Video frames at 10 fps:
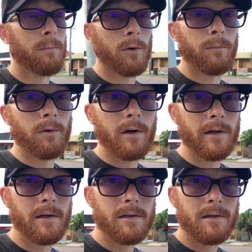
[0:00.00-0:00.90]
what
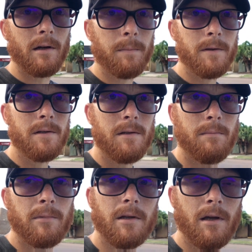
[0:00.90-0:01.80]
my setup is
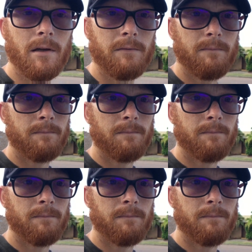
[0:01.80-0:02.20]
to mitigate